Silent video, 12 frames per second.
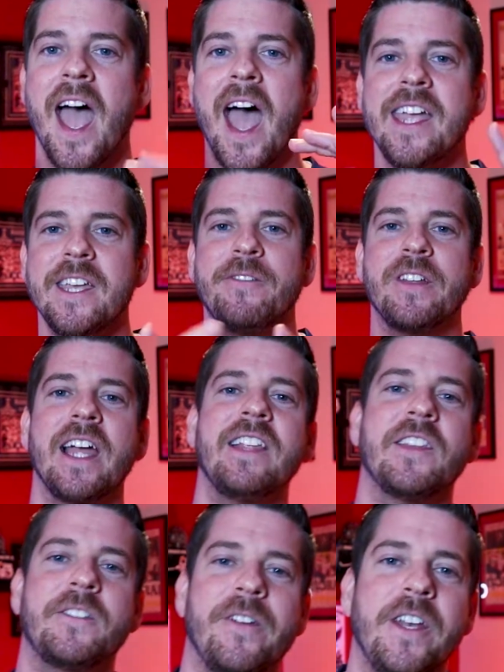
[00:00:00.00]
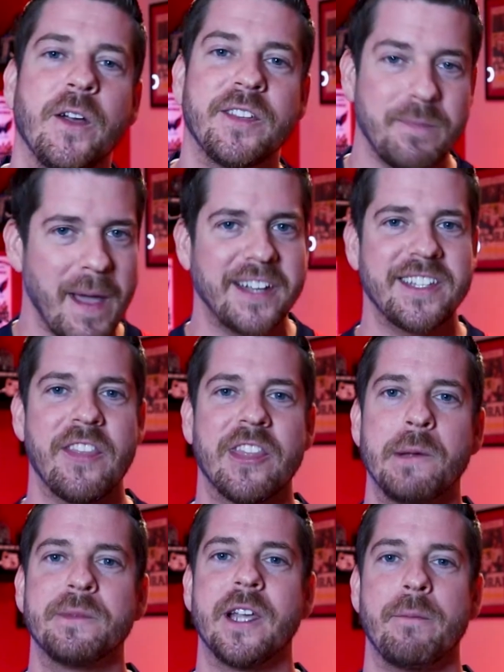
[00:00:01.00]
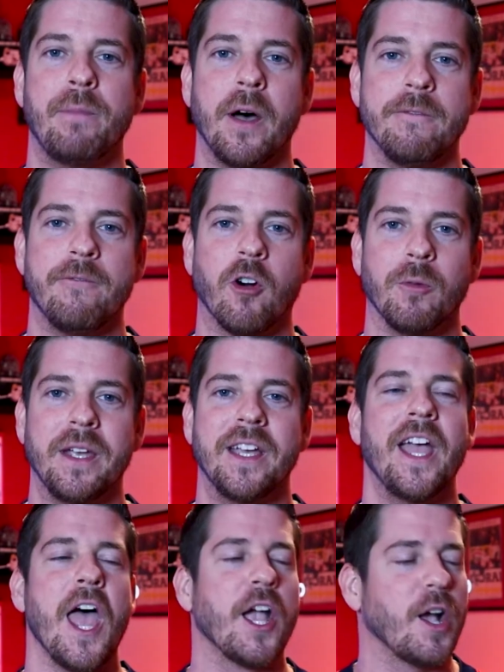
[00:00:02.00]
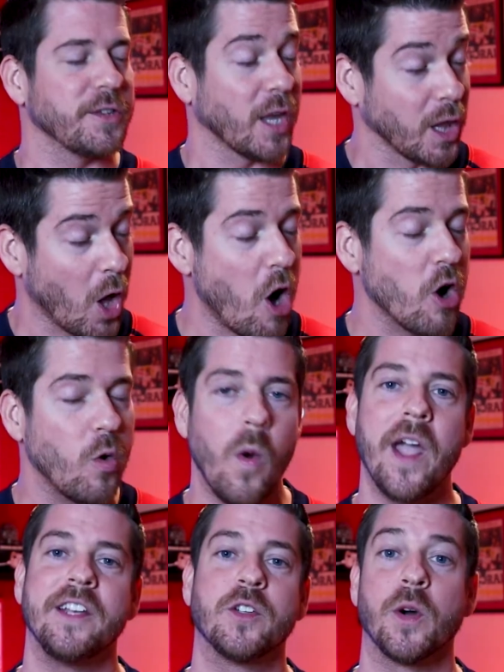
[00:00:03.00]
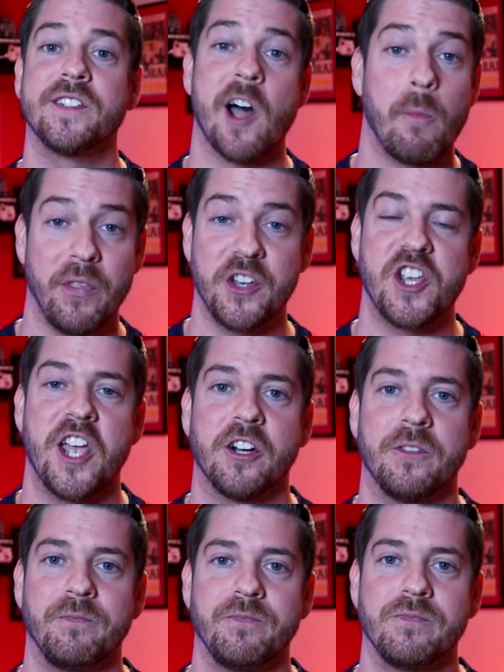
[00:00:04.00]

Hey, if you like this video, smash that thumbs up button for me. It goes a long way towards helping the channel.